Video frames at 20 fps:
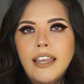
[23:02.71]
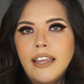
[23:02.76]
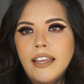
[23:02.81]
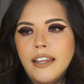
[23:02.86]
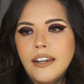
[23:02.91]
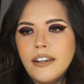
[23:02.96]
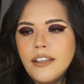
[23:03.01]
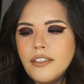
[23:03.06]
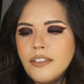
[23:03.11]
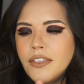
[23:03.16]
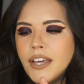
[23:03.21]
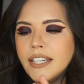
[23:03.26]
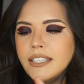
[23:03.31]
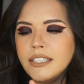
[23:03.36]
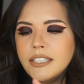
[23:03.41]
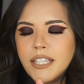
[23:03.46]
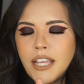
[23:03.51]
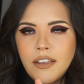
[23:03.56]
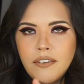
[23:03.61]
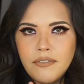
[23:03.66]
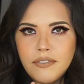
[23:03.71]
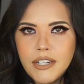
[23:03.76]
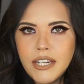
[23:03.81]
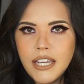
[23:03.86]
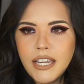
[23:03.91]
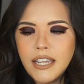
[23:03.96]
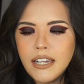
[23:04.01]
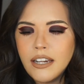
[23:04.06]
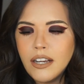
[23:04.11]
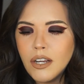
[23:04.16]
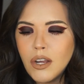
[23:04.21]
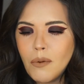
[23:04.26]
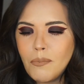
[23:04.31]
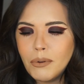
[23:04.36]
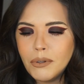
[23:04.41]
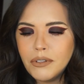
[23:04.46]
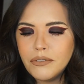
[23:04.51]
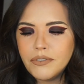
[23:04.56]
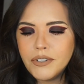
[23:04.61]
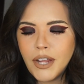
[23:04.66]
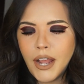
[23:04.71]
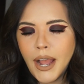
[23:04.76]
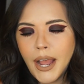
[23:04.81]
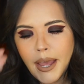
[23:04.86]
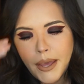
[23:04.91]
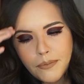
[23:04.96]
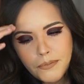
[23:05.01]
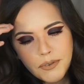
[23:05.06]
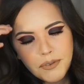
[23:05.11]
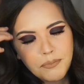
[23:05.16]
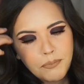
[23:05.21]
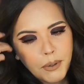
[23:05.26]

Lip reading: and that saved it a couple of times,